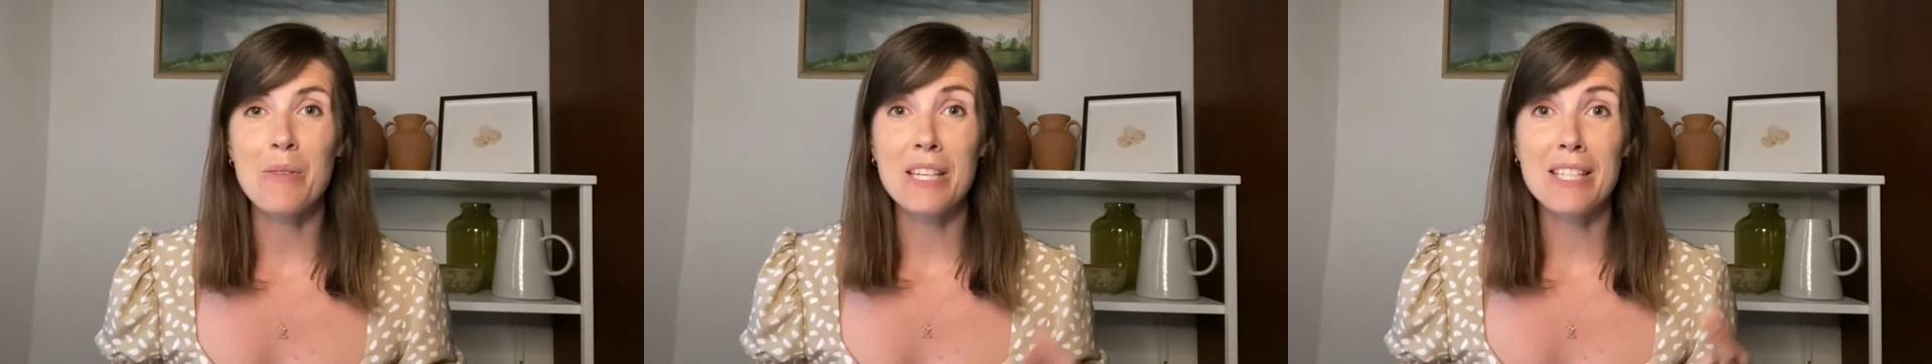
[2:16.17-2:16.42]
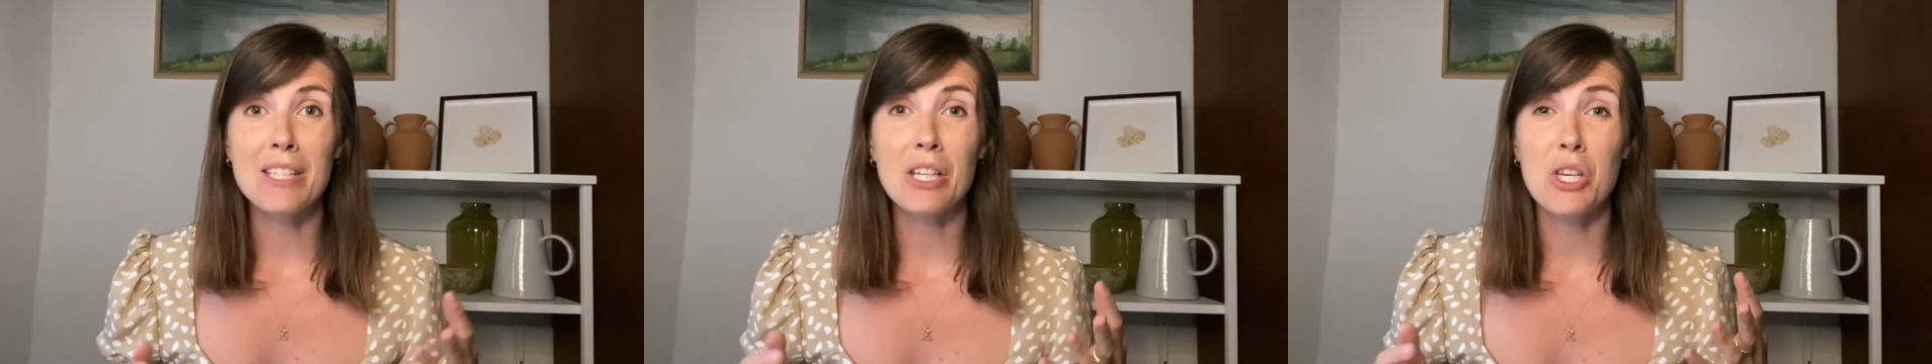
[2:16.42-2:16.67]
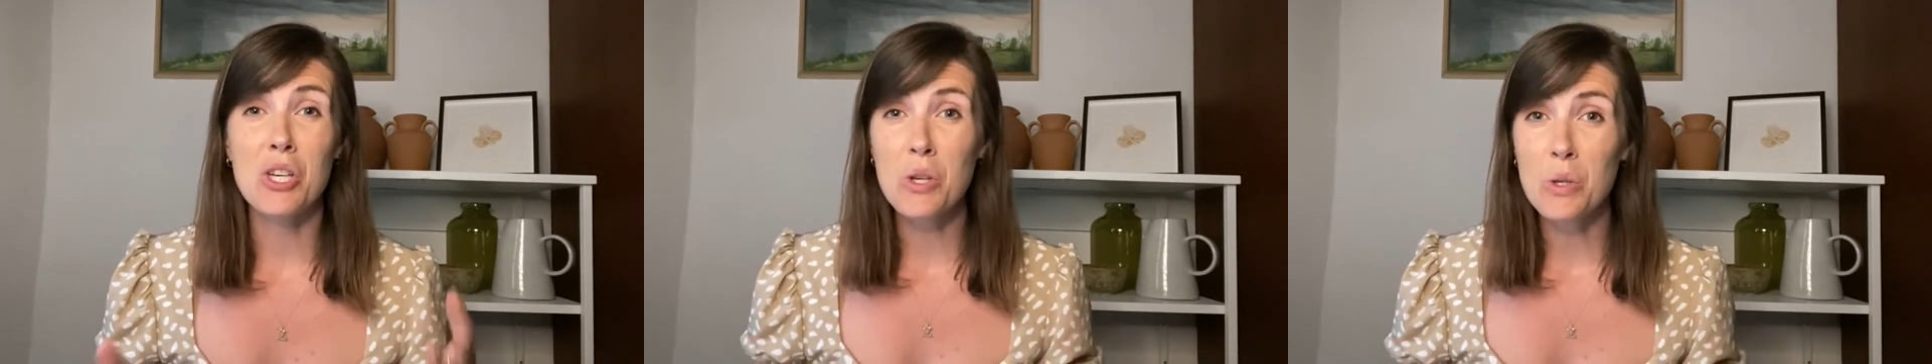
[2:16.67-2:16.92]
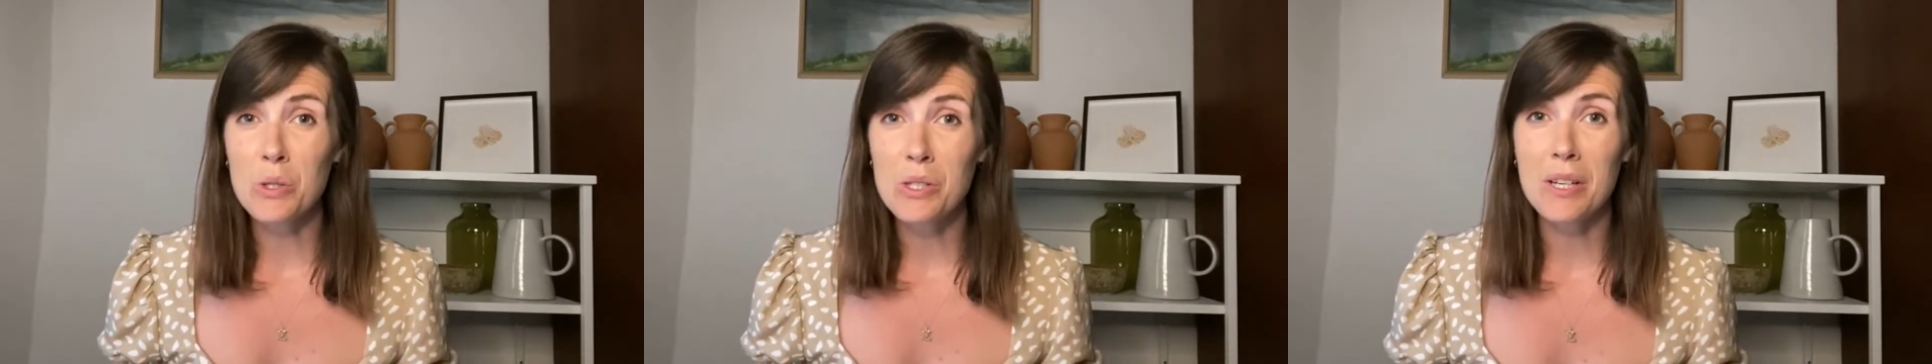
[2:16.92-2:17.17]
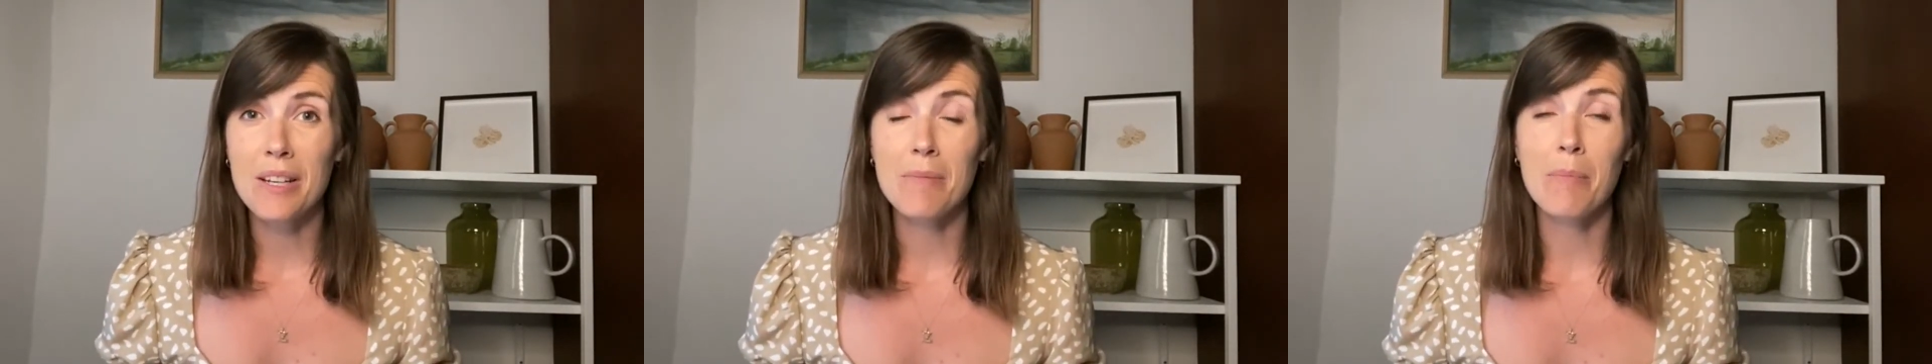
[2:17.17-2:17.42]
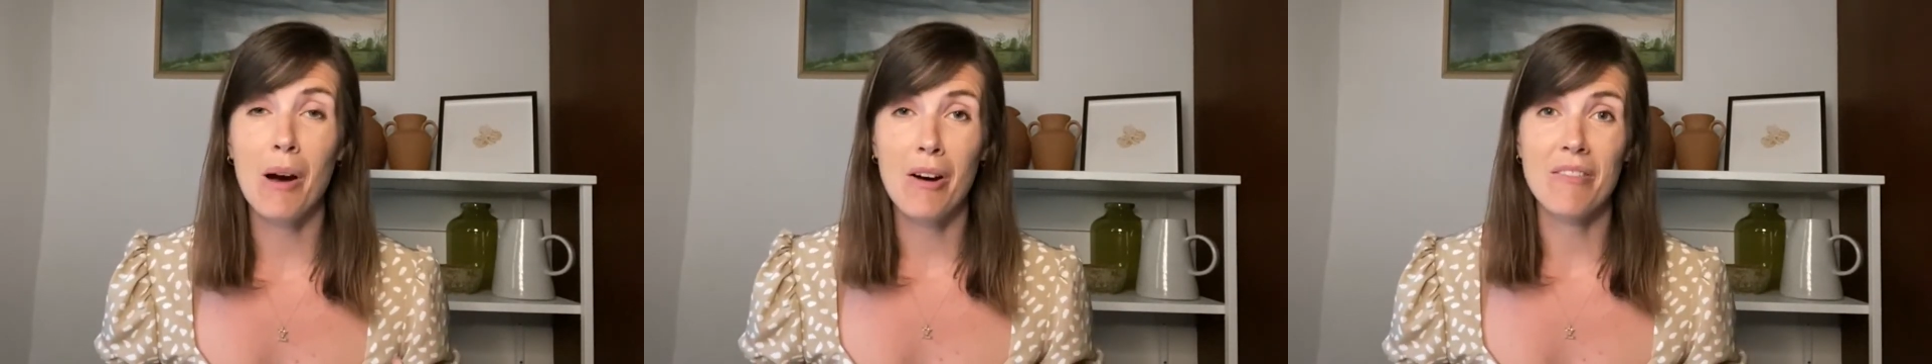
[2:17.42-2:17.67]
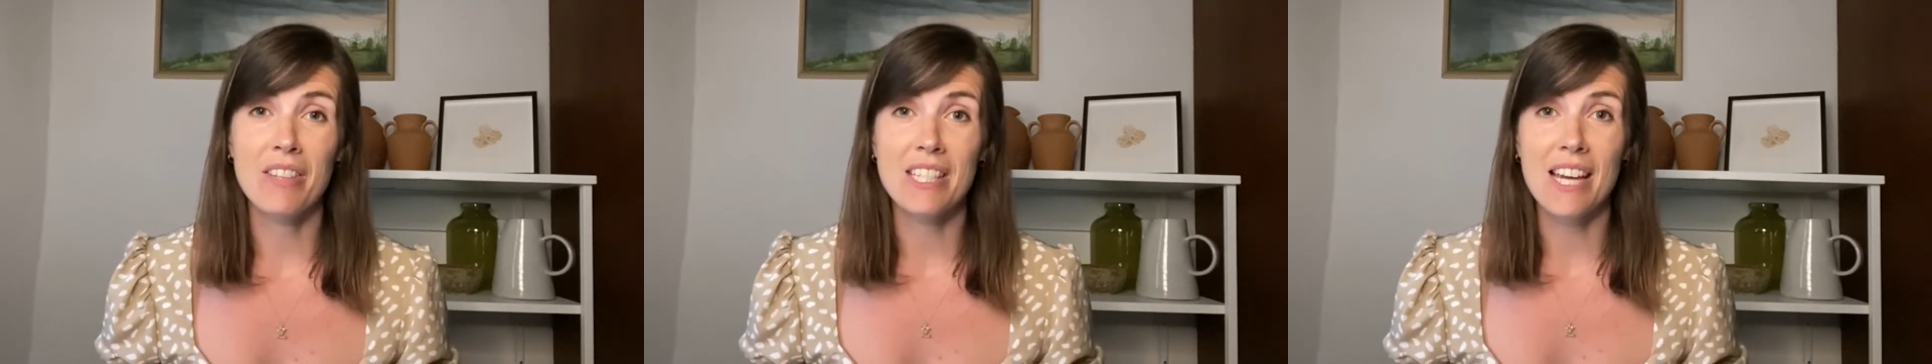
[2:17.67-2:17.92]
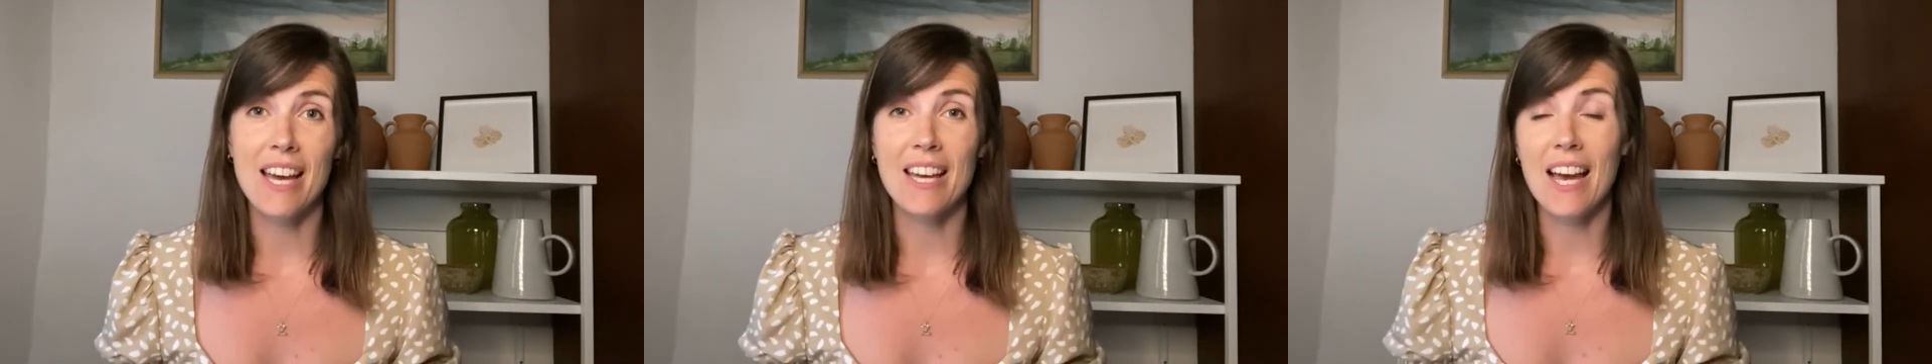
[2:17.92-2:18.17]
this is a huge part of the day,